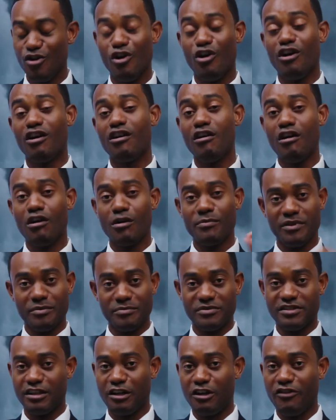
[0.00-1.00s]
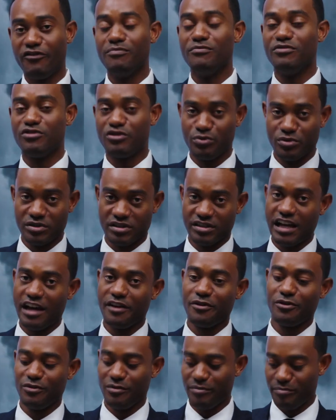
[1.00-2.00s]
or harm themselves from
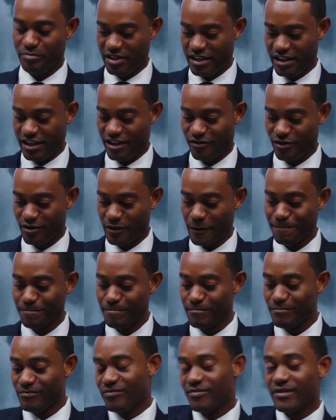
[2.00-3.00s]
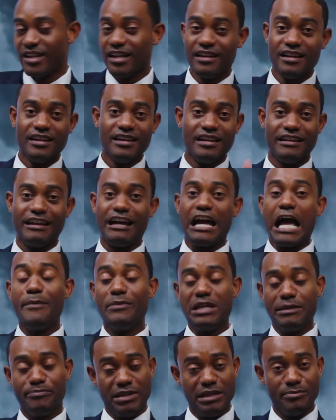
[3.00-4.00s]
suicidal behavior. Now, how
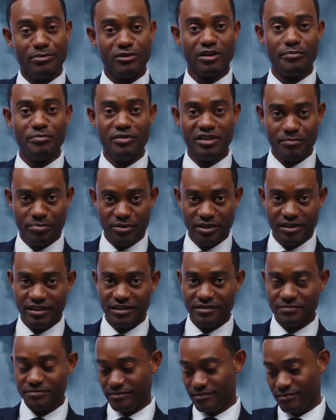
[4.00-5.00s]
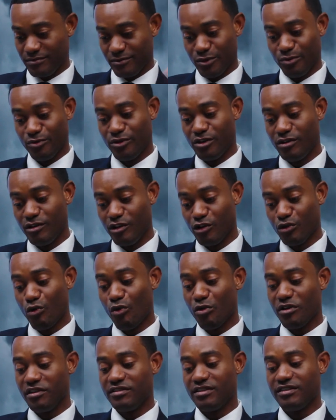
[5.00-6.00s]
many people are being bullied? Well,
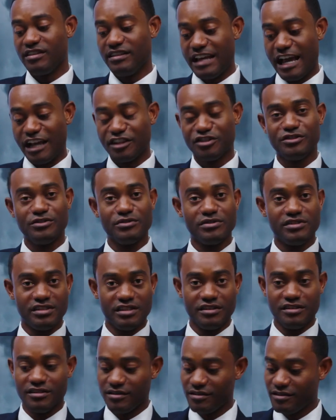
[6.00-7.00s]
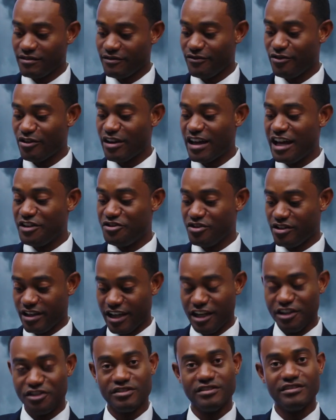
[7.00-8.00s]
according to the National Center for
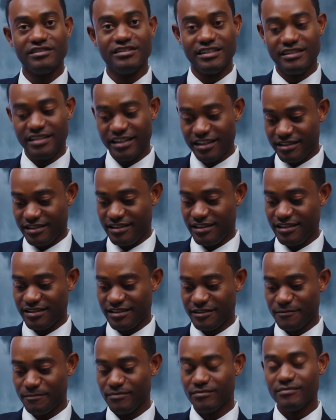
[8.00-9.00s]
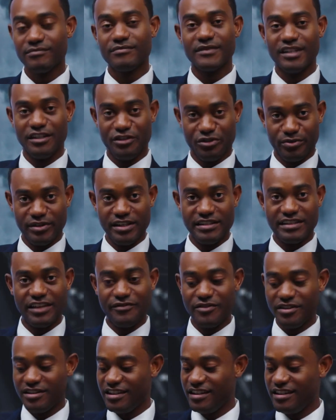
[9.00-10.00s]
Education Statistics, in
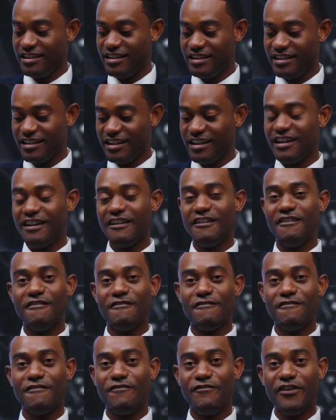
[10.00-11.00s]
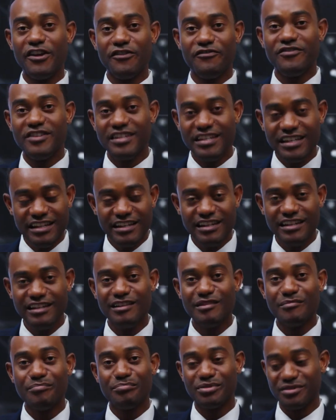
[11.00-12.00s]
2017,
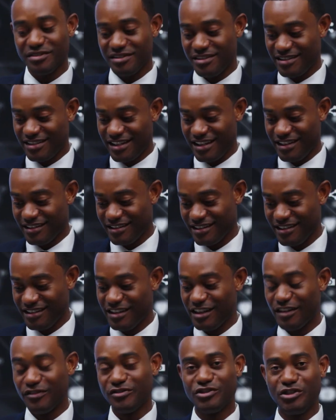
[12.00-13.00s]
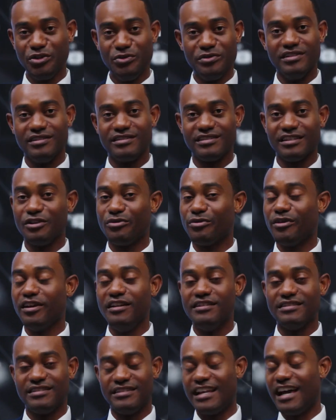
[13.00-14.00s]
15% of students in
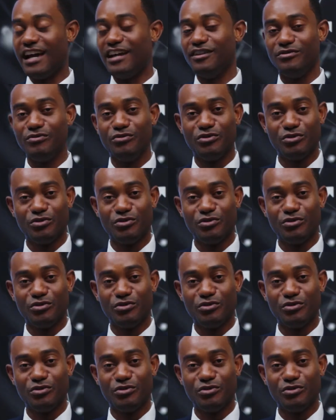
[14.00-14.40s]
grades 9 through